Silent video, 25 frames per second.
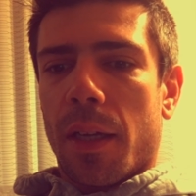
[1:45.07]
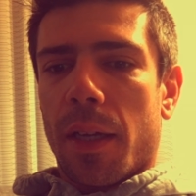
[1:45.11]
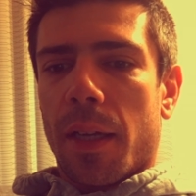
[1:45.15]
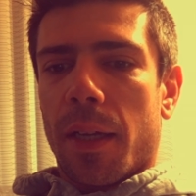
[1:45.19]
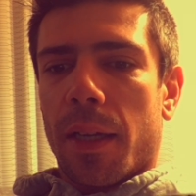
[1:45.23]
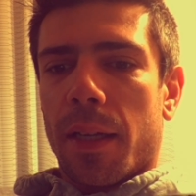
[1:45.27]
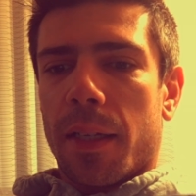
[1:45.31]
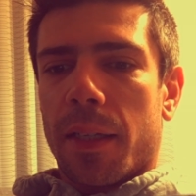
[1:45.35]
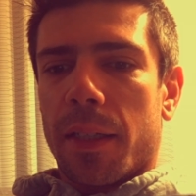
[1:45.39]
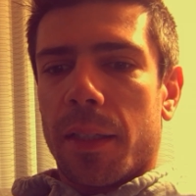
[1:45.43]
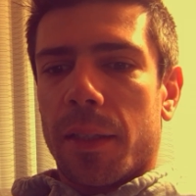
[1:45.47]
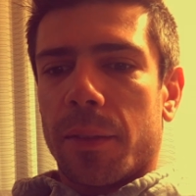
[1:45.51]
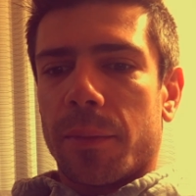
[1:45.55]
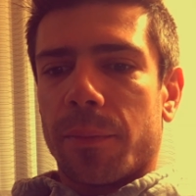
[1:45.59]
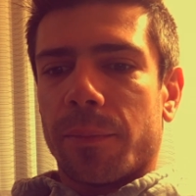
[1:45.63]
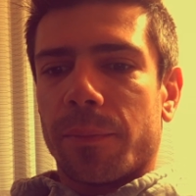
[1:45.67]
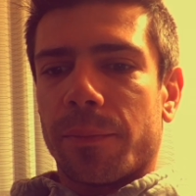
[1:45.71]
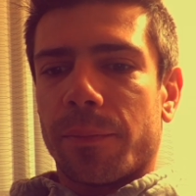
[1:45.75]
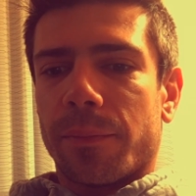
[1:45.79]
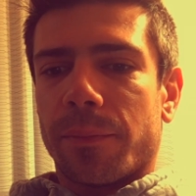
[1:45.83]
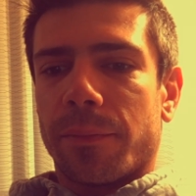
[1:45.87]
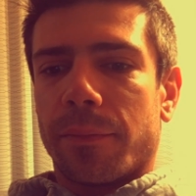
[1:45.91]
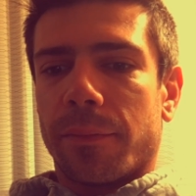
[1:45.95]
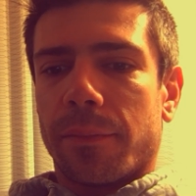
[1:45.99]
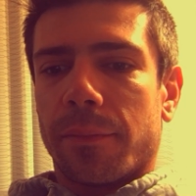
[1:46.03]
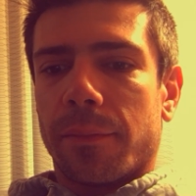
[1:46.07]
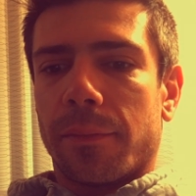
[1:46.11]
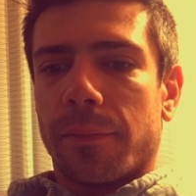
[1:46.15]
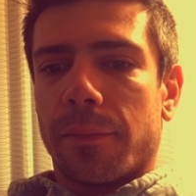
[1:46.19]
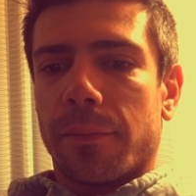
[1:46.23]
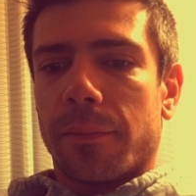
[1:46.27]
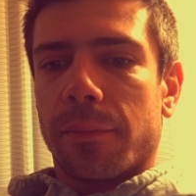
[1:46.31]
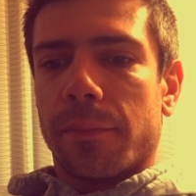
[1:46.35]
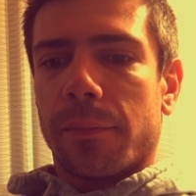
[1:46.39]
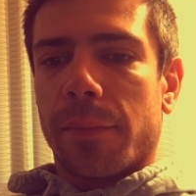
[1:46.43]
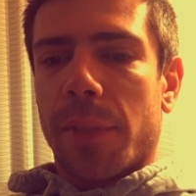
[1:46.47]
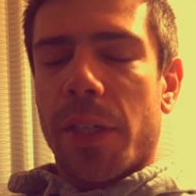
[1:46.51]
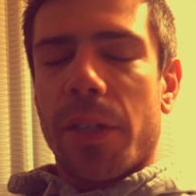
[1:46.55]
Um,
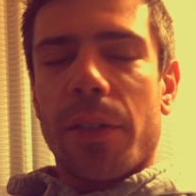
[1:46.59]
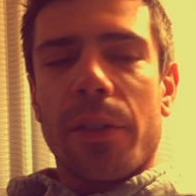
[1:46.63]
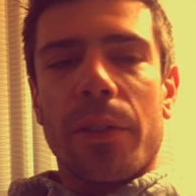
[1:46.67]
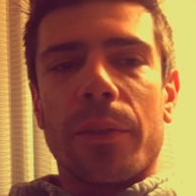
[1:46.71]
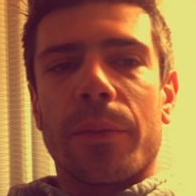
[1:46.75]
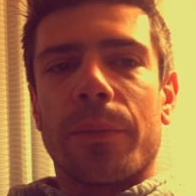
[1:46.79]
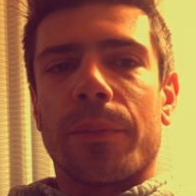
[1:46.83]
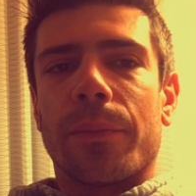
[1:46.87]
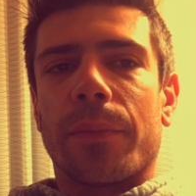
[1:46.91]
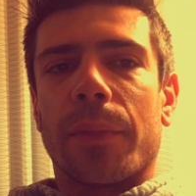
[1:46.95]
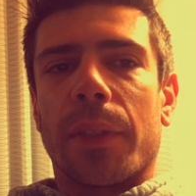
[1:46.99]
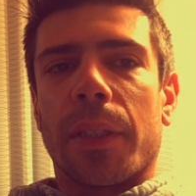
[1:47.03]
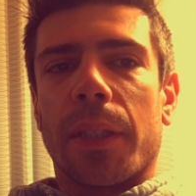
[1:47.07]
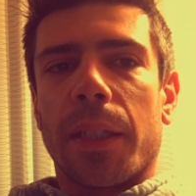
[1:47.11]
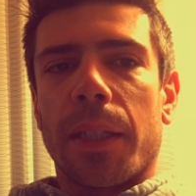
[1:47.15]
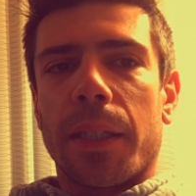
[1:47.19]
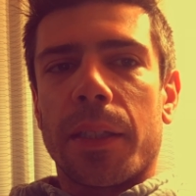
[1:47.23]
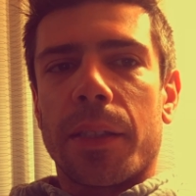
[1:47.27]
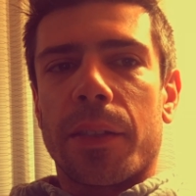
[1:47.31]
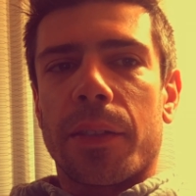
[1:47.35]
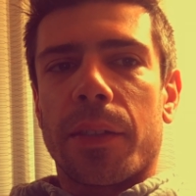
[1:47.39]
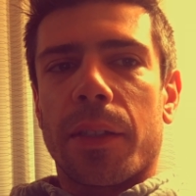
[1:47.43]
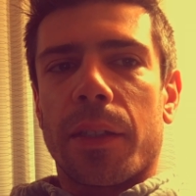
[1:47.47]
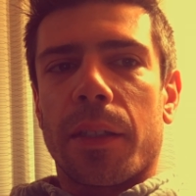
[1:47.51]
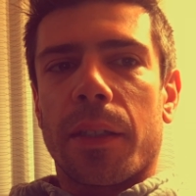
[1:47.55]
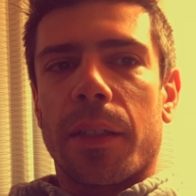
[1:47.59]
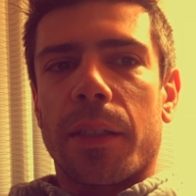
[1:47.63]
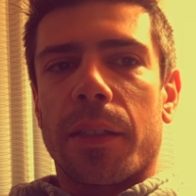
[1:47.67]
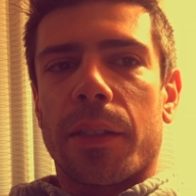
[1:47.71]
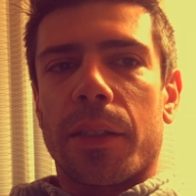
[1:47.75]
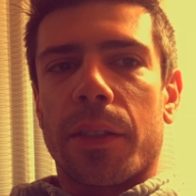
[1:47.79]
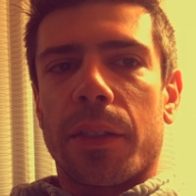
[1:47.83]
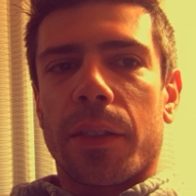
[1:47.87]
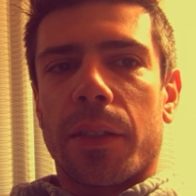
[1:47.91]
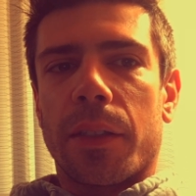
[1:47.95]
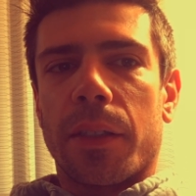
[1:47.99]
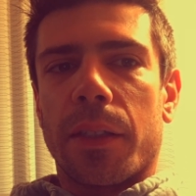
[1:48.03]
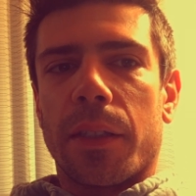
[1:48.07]
you know, it's a, it's
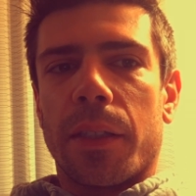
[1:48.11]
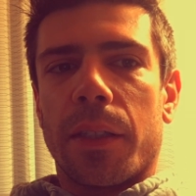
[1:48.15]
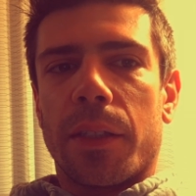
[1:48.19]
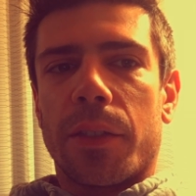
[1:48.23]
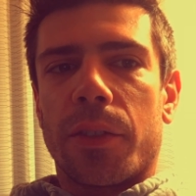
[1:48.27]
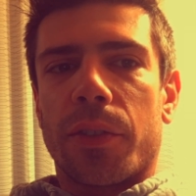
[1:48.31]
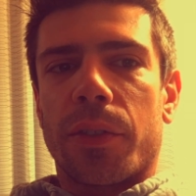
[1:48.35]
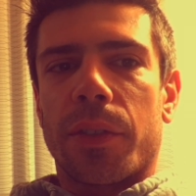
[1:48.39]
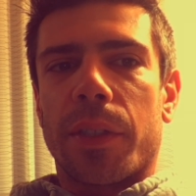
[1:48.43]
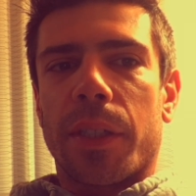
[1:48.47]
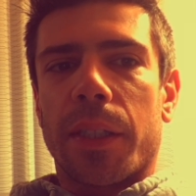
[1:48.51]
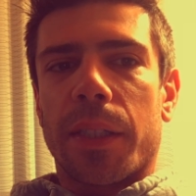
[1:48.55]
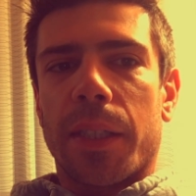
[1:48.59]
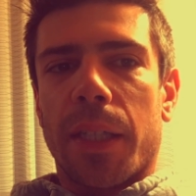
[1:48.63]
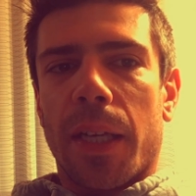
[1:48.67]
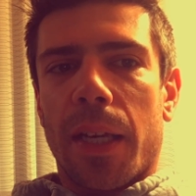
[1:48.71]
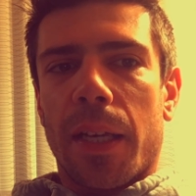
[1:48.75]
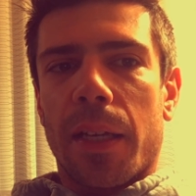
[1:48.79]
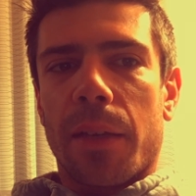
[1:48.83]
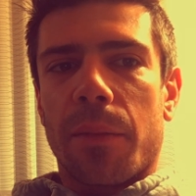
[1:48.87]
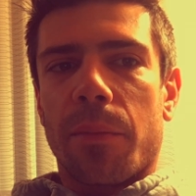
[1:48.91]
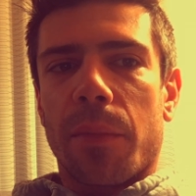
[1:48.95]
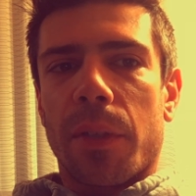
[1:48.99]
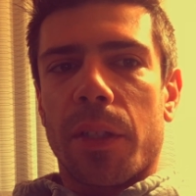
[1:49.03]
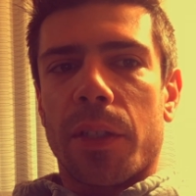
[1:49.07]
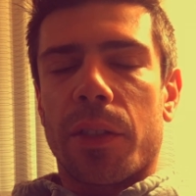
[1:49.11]
a, an interesting time.